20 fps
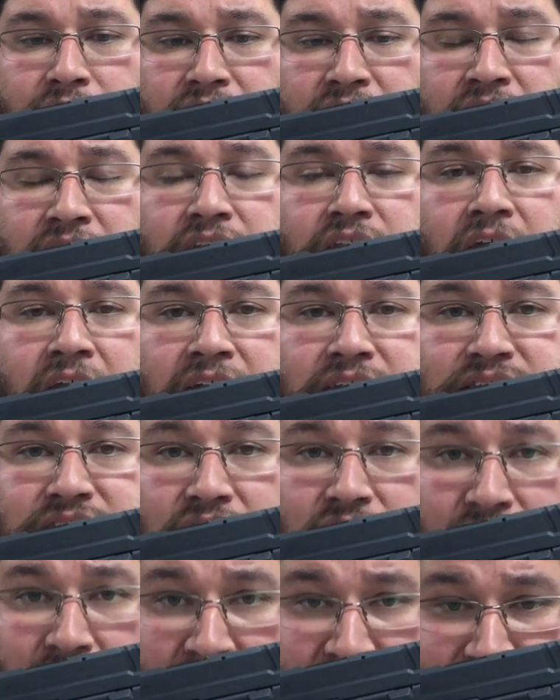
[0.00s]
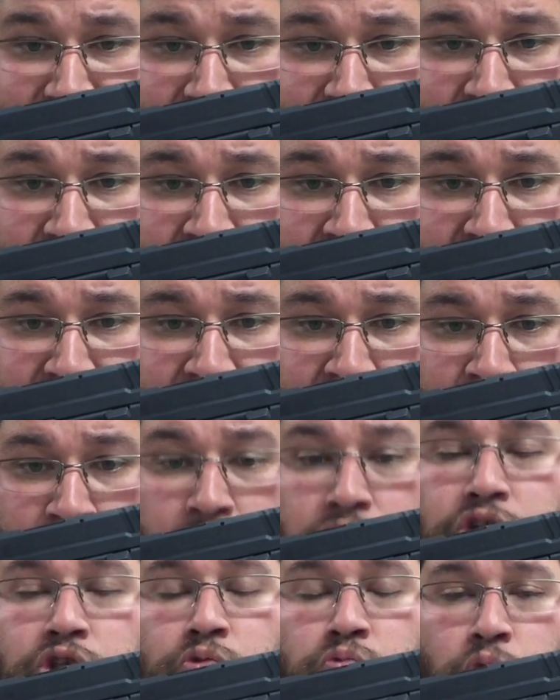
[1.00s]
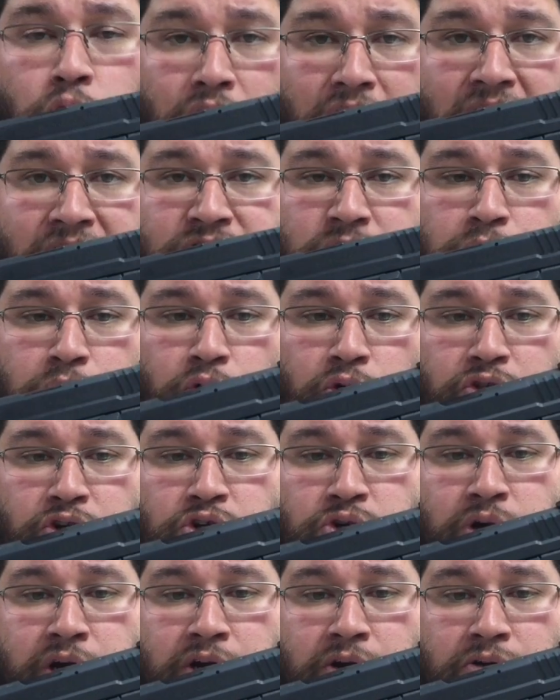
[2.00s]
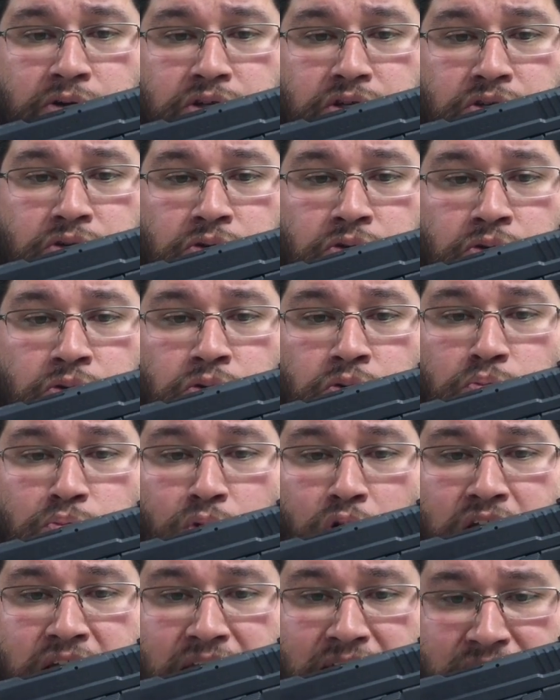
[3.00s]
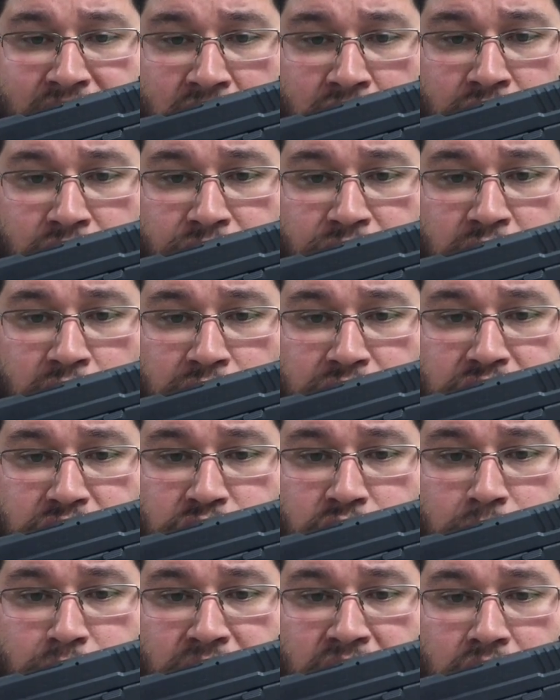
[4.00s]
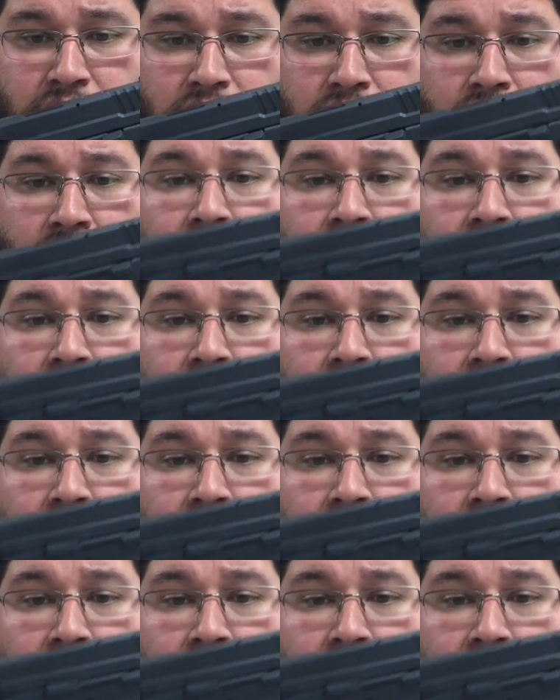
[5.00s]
it has the classic takedown. You will have to pull the trigger to break it down to field strip it,